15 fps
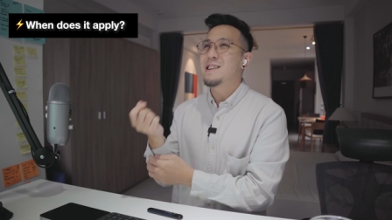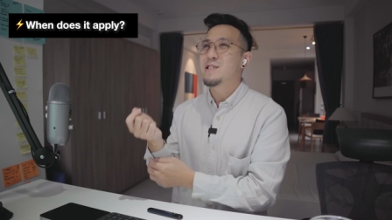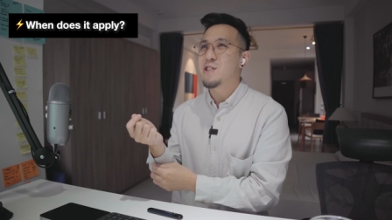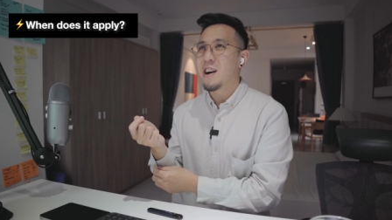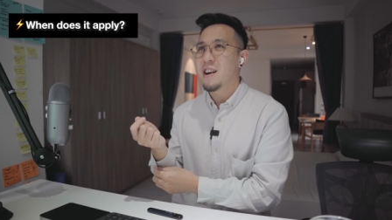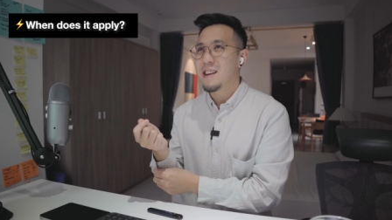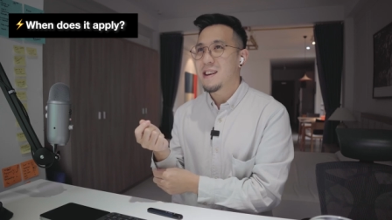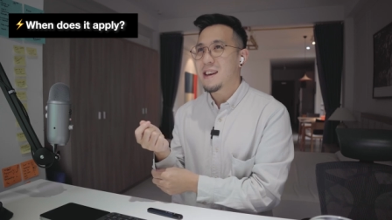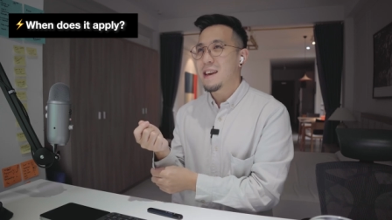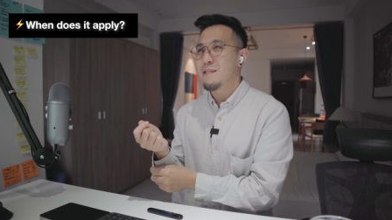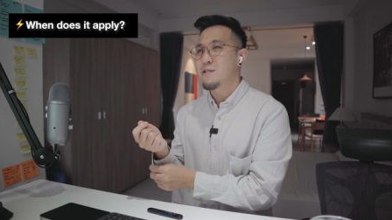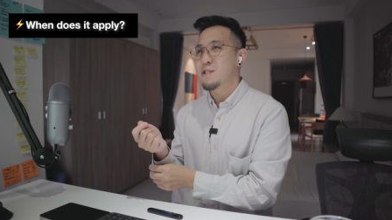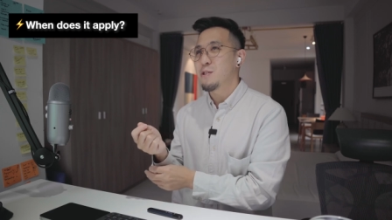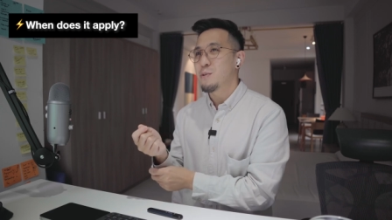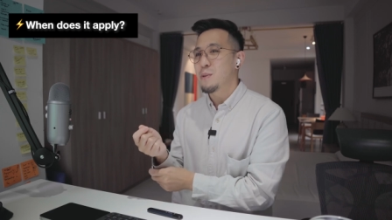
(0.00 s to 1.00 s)
designer
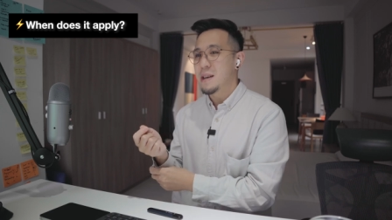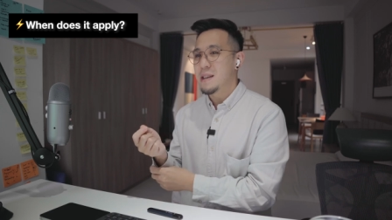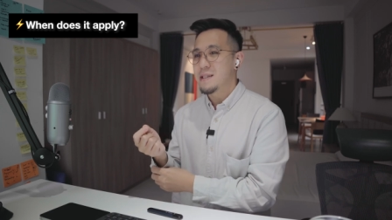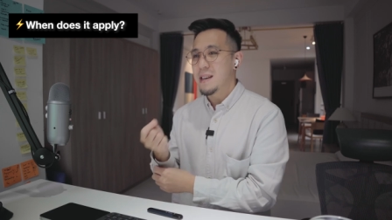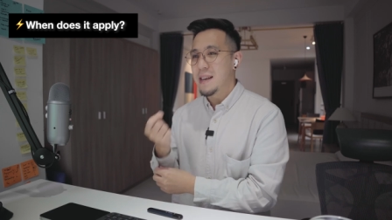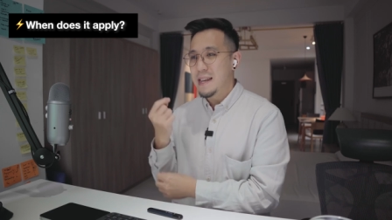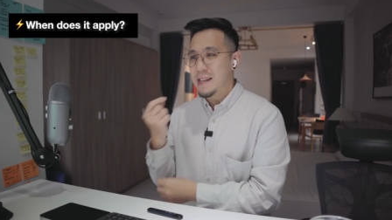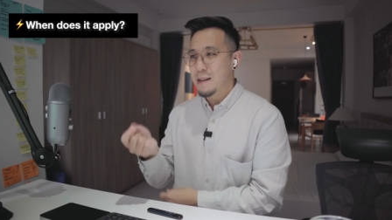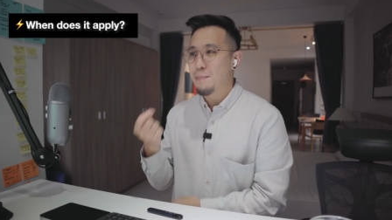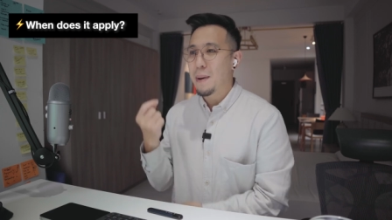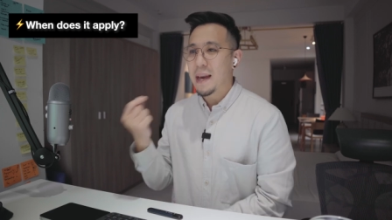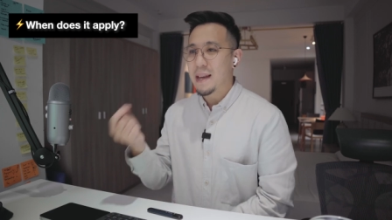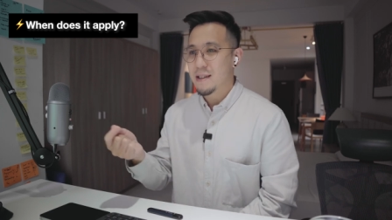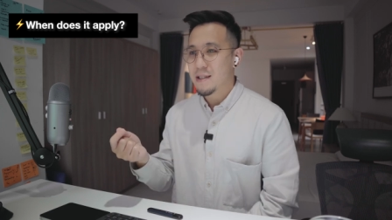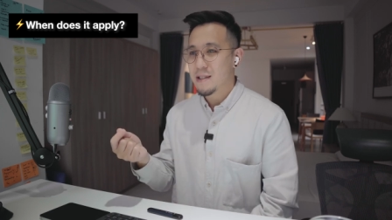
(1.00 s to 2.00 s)
gives you is it
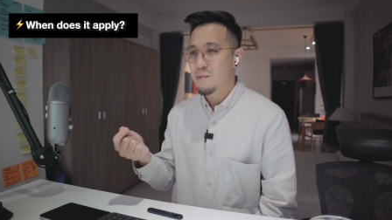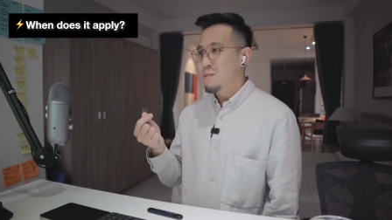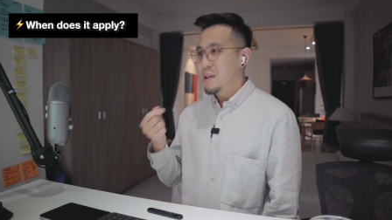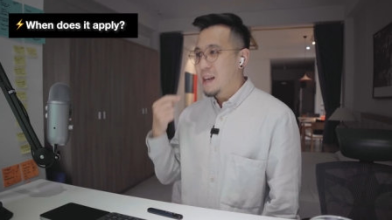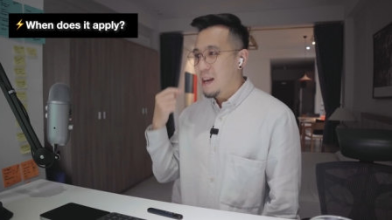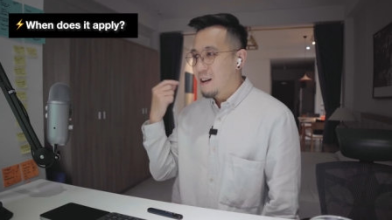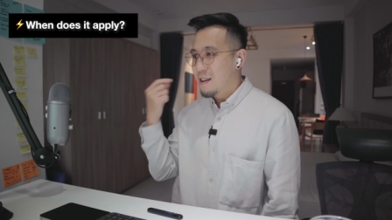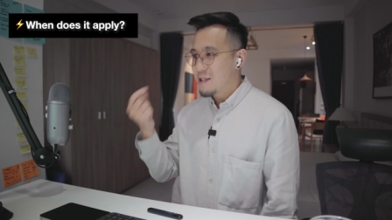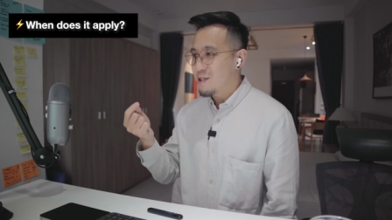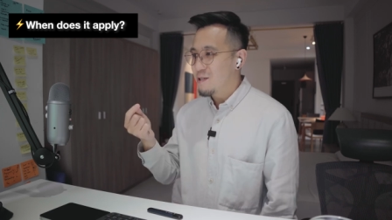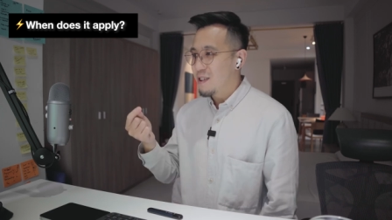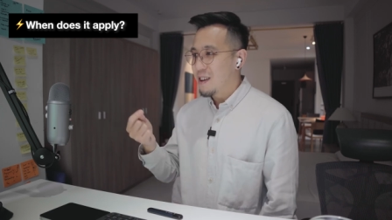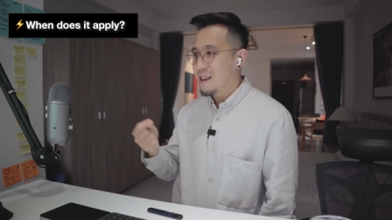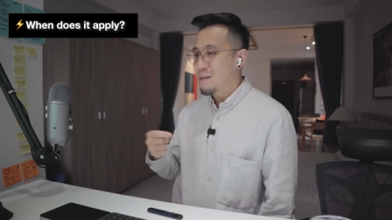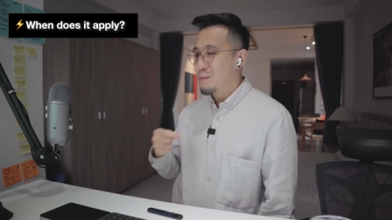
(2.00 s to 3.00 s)
depends. When they ask
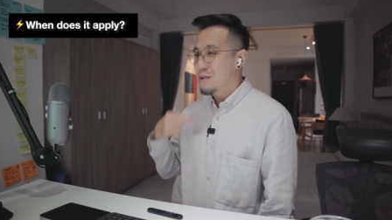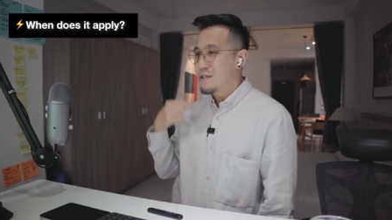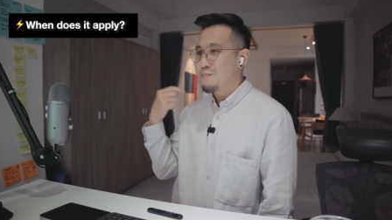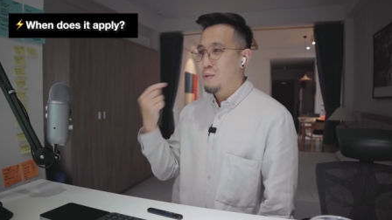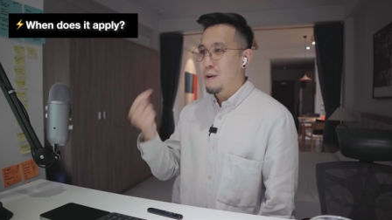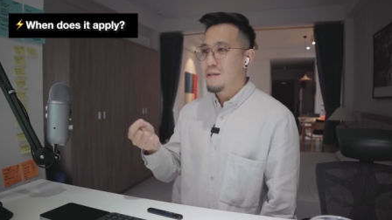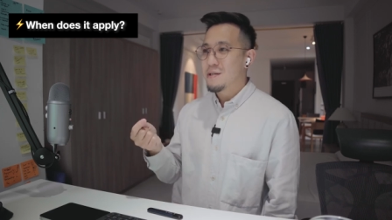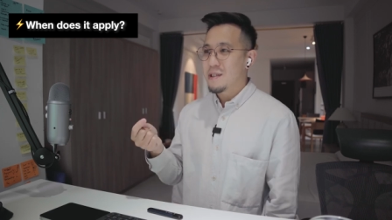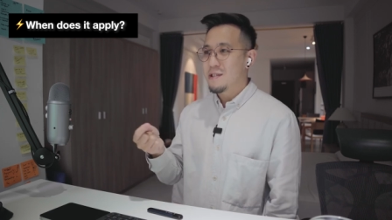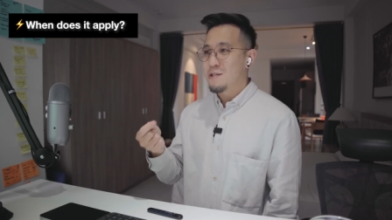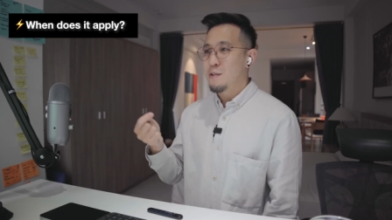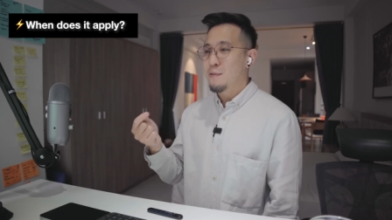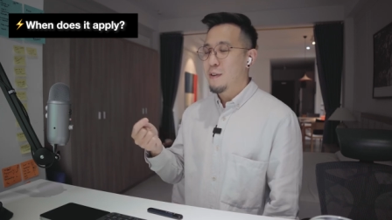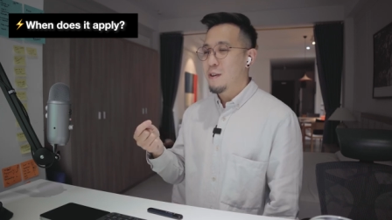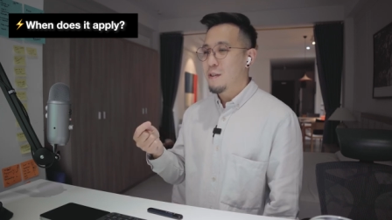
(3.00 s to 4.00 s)
you like, what process
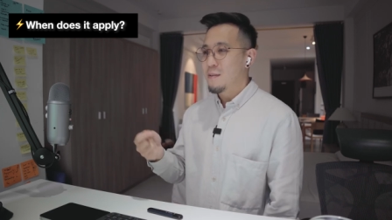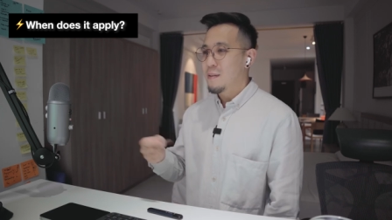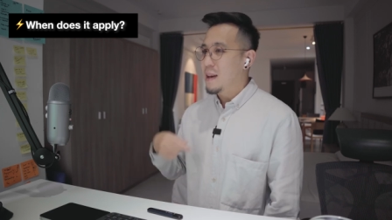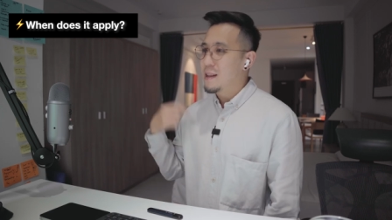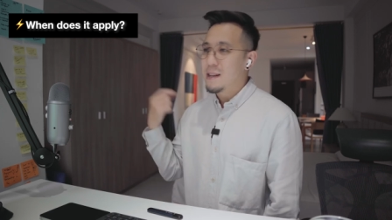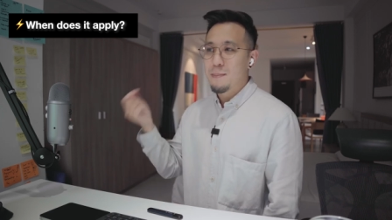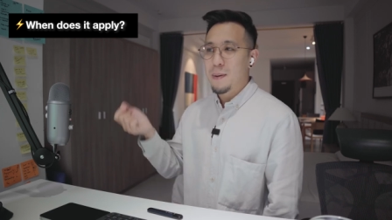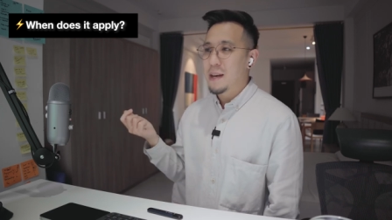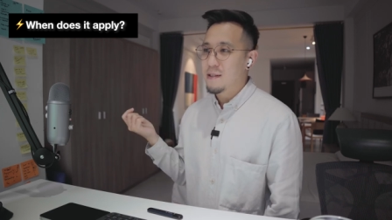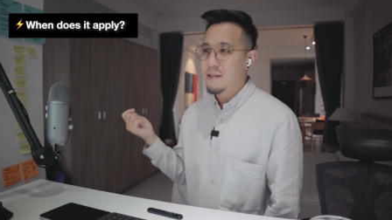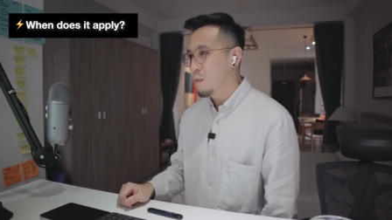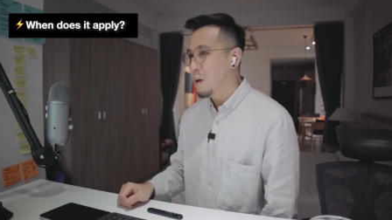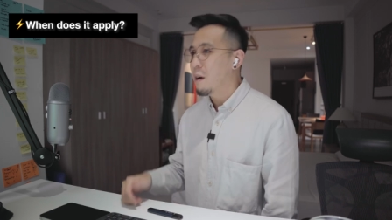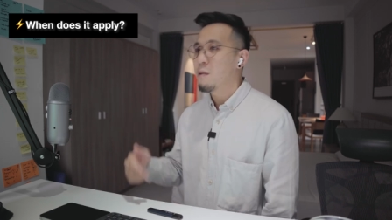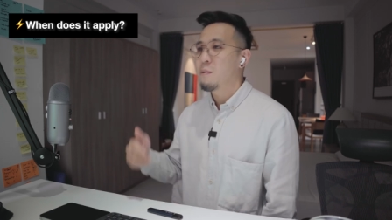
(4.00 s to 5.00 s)
do you follow? It
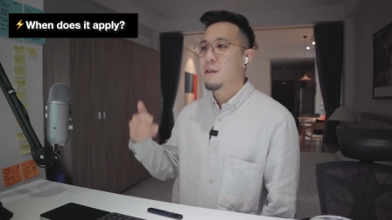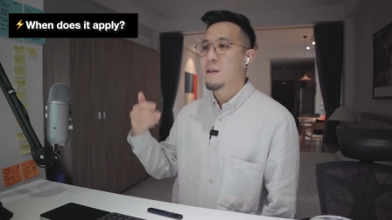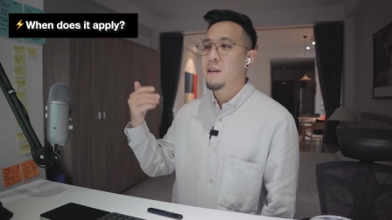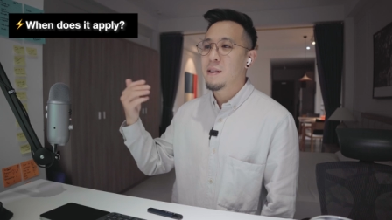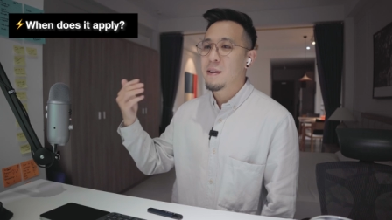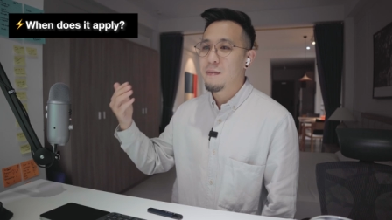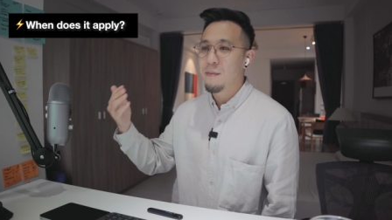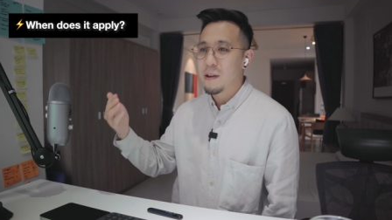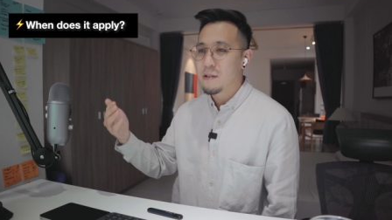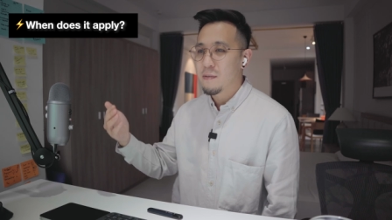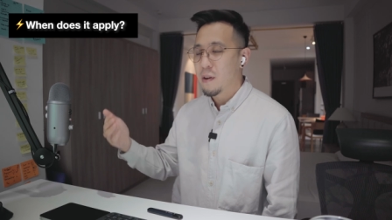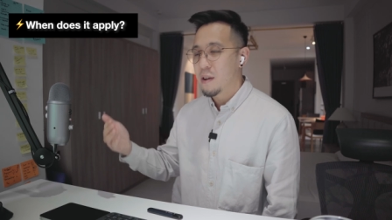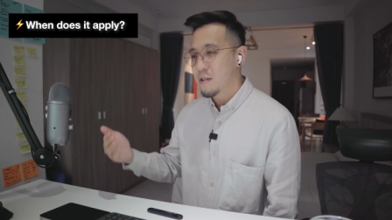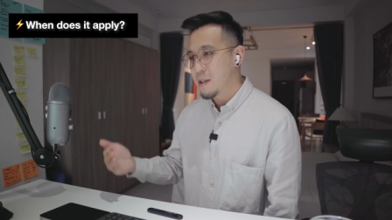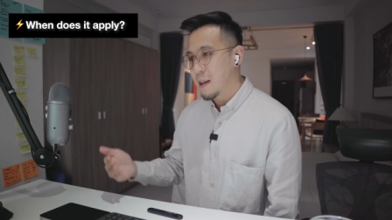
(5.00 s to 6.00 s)
depends. Where are we in the phase of
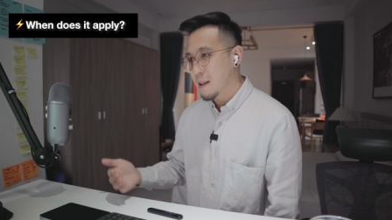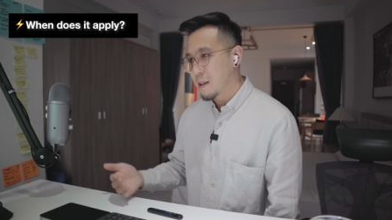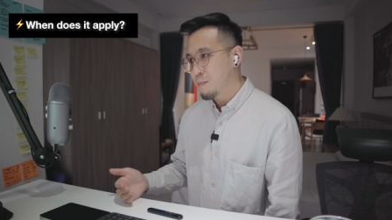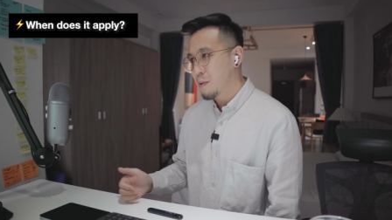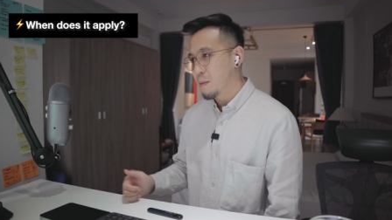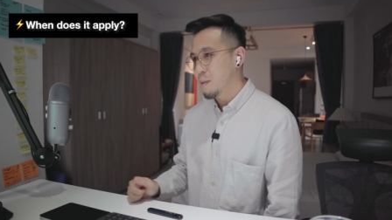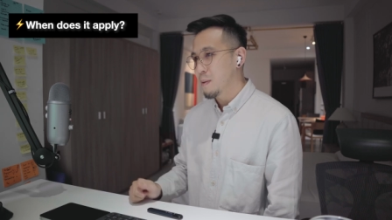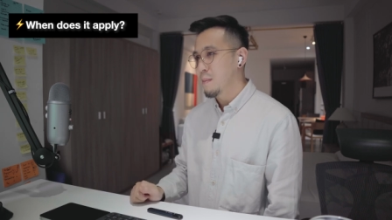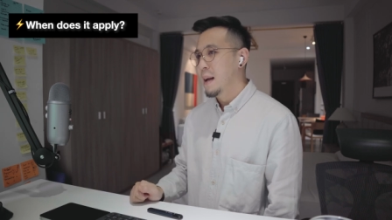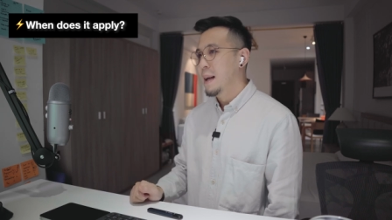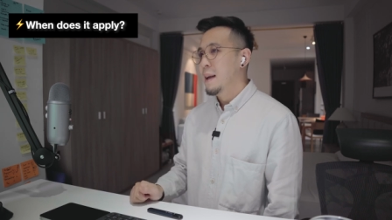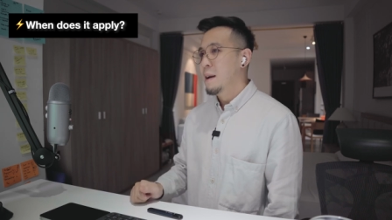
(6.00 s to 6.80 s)
understanding the problem?